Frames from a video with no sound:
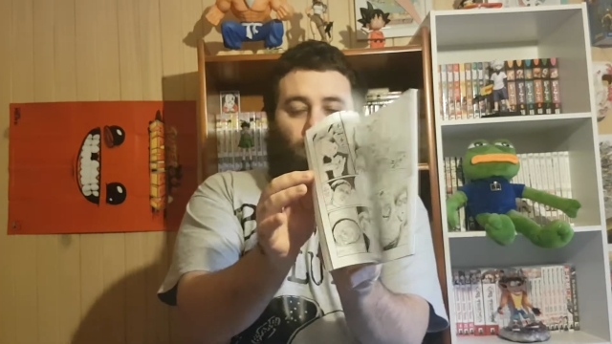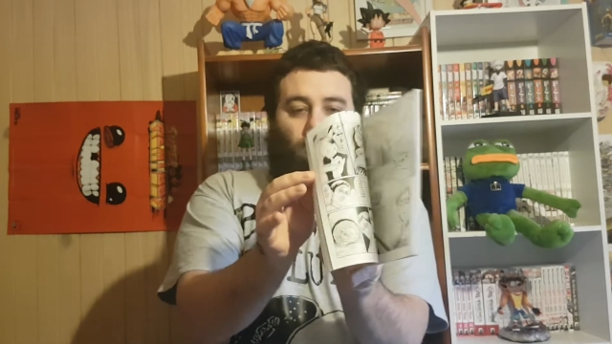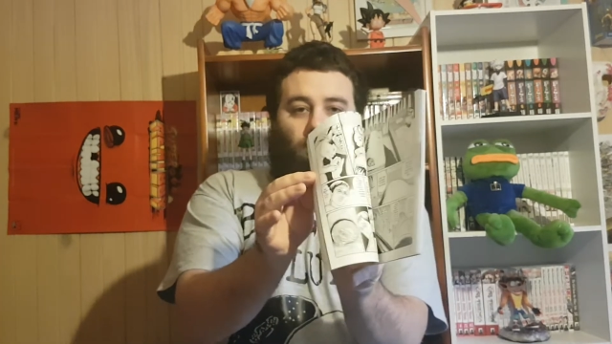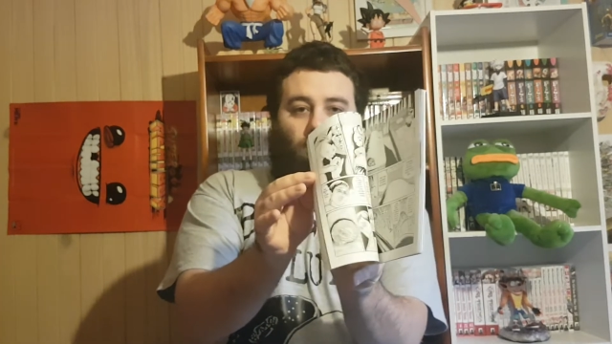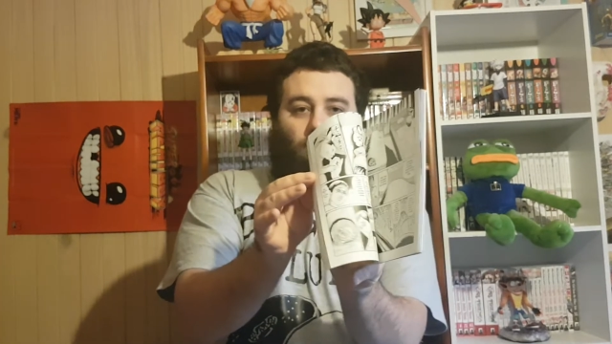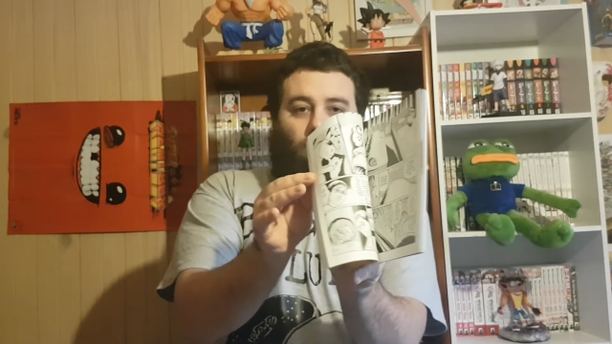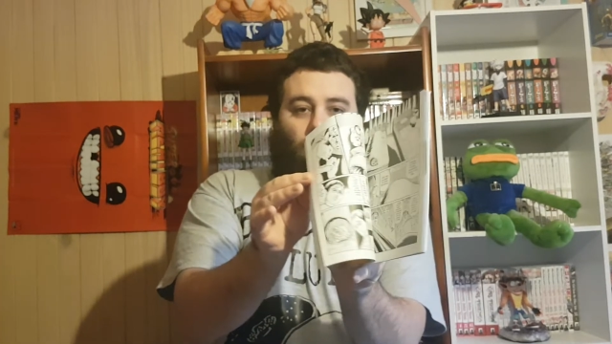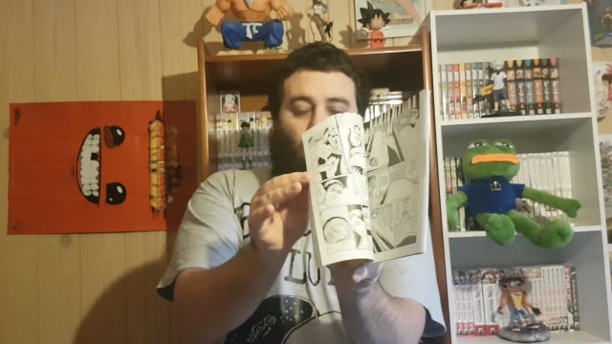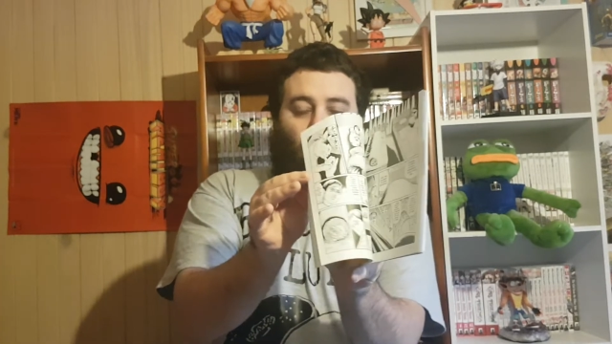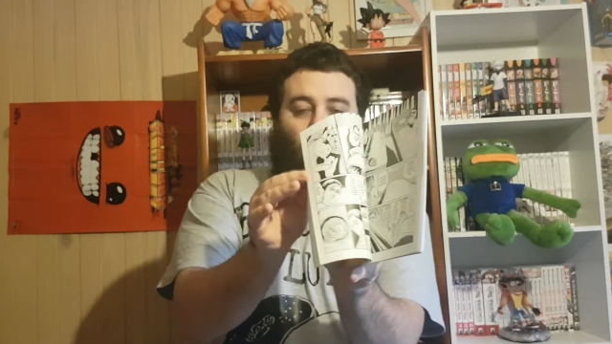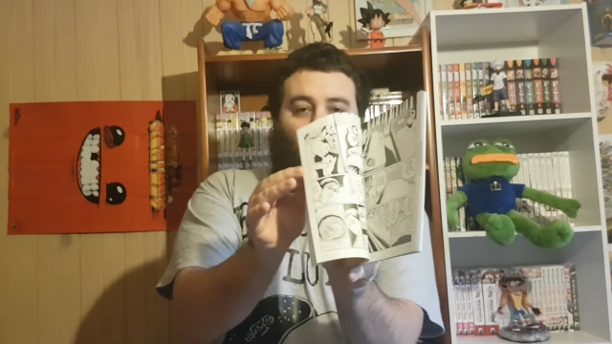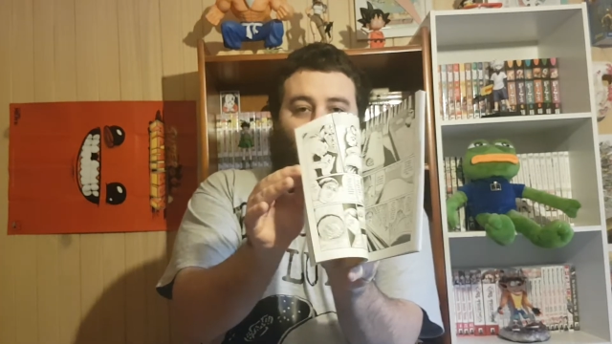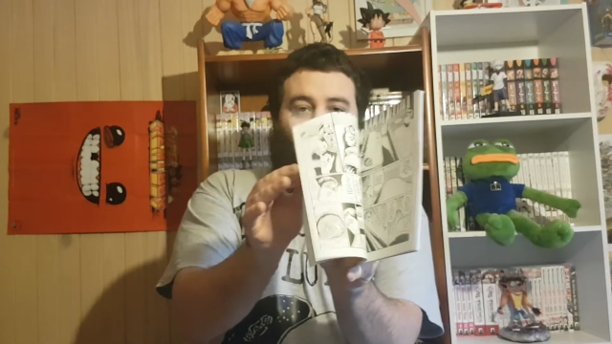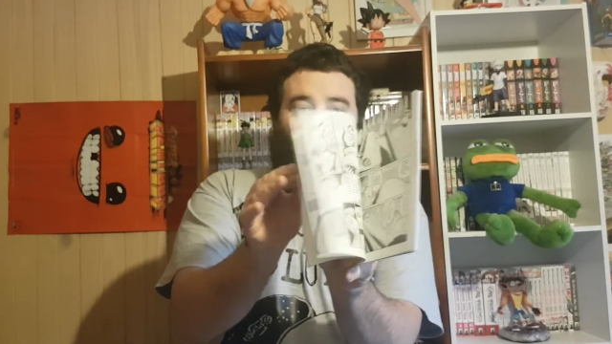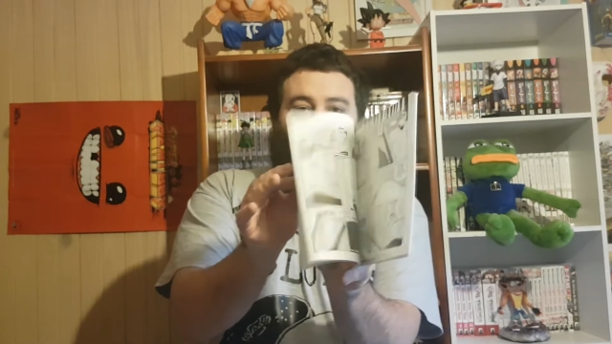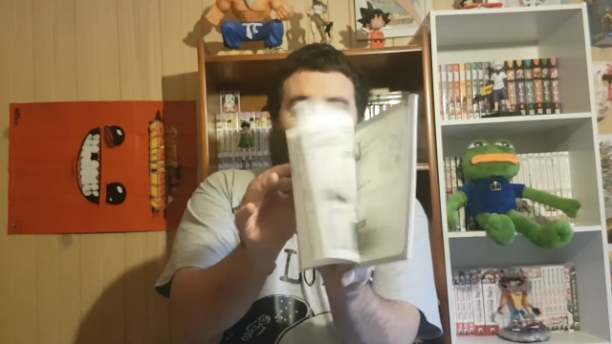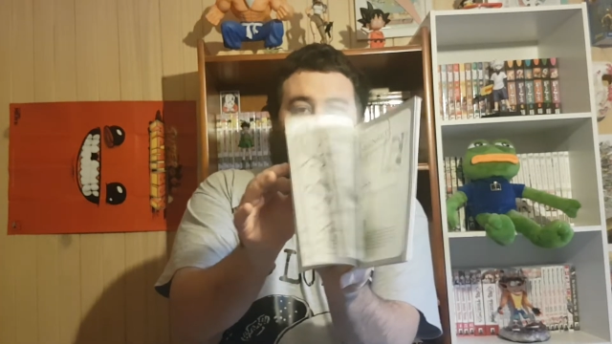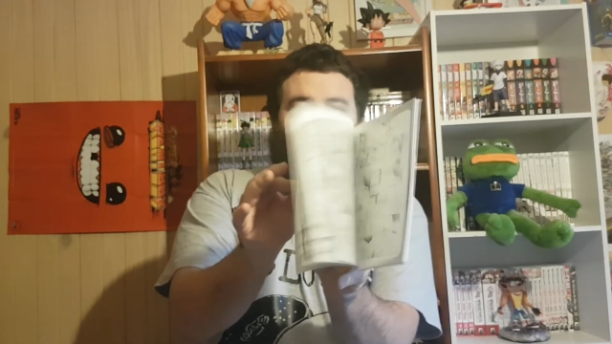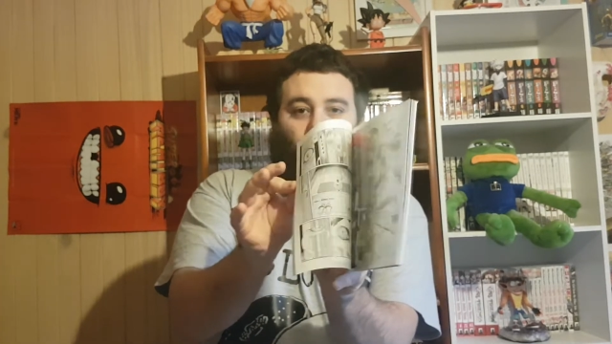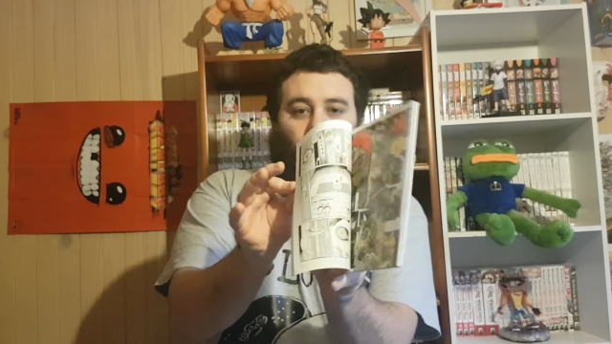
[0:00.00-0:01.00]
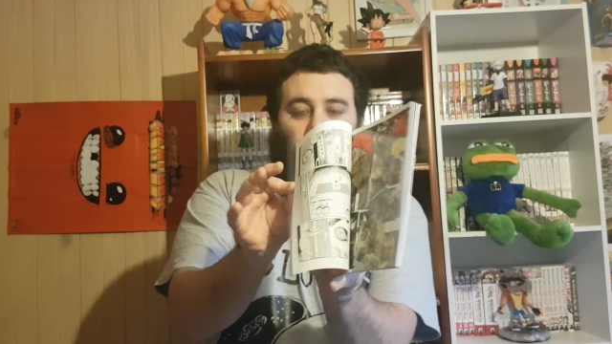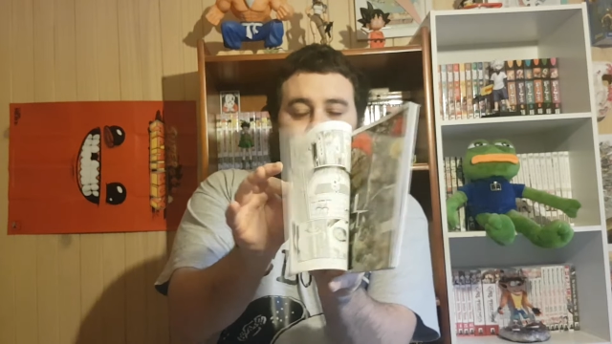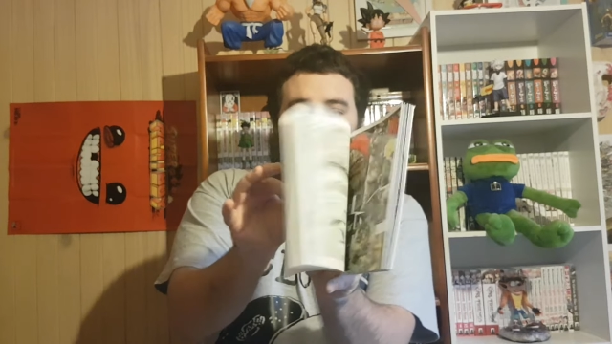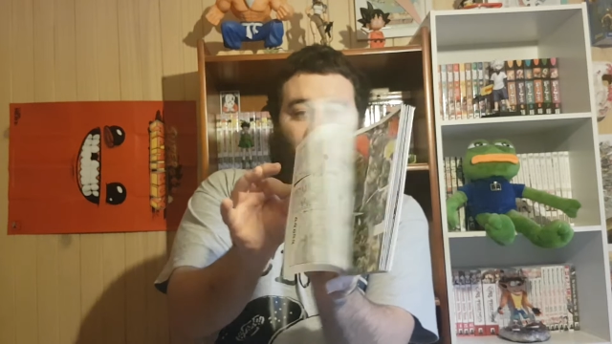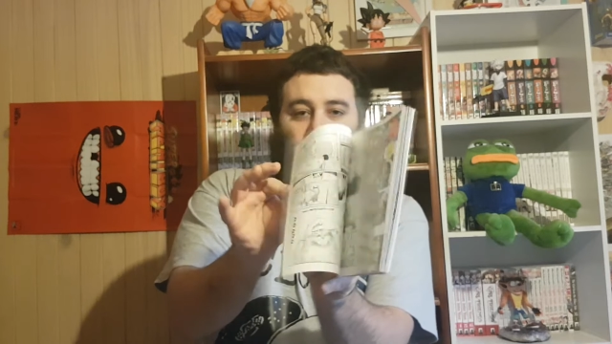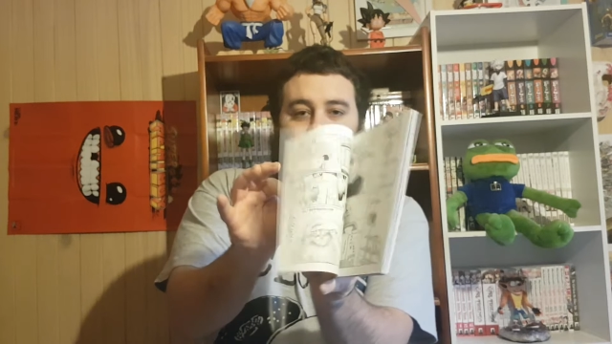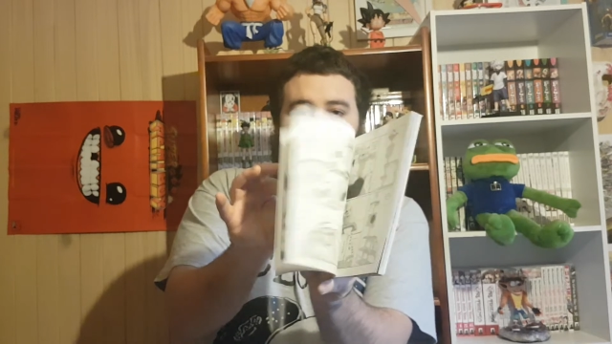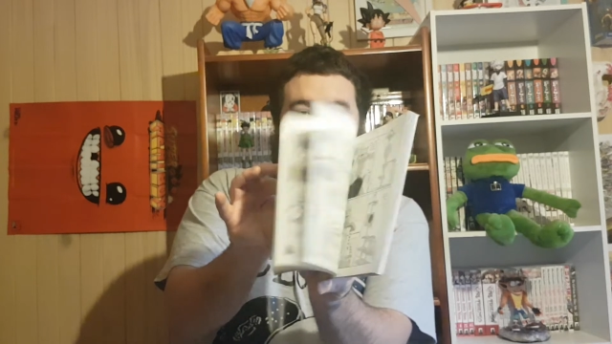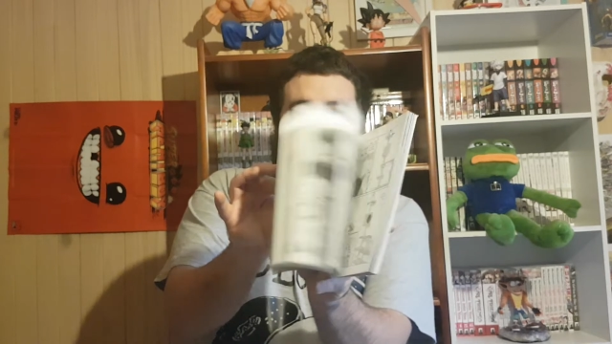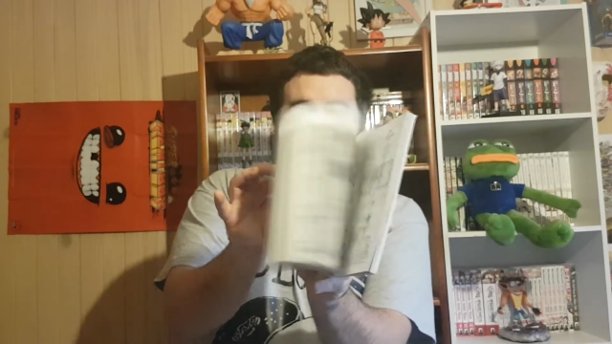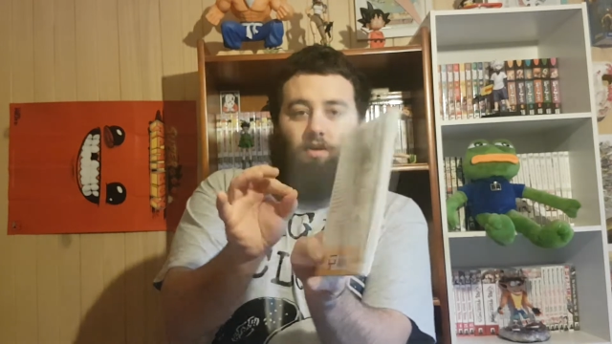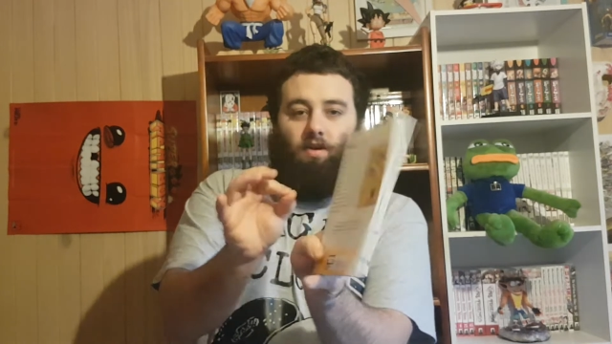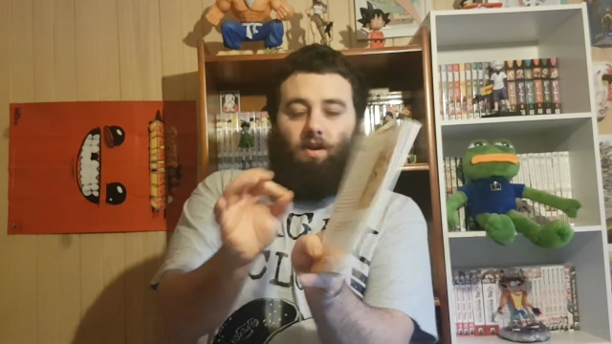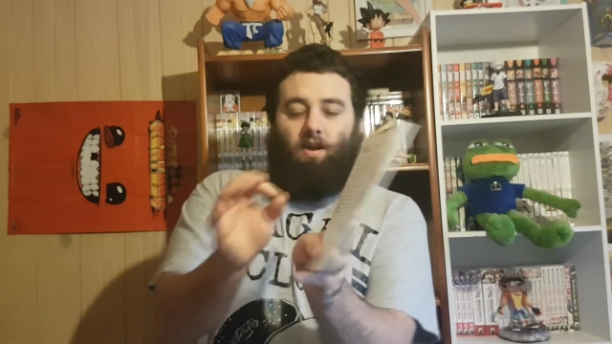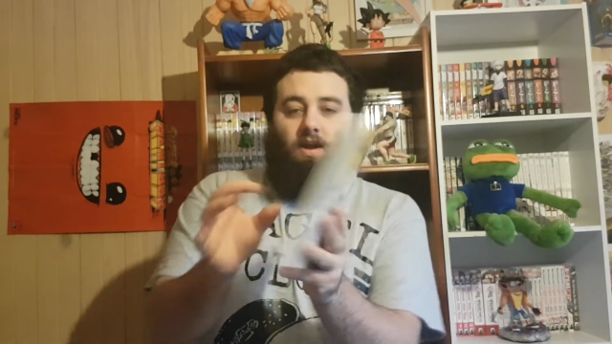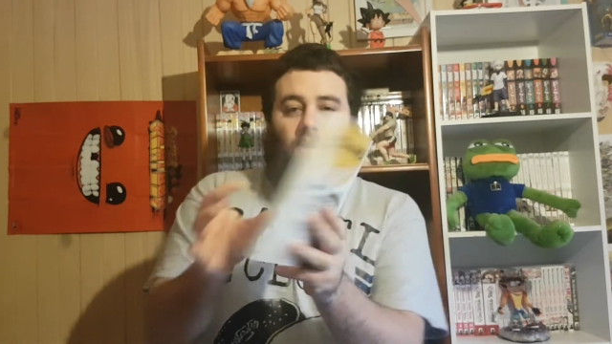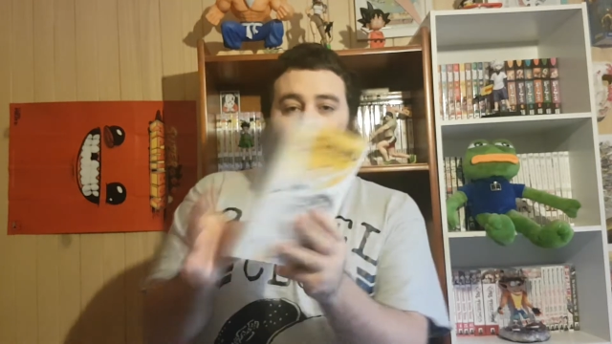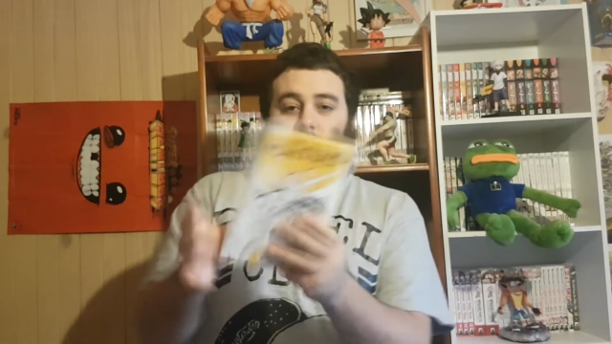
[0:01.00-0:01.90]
you all already know,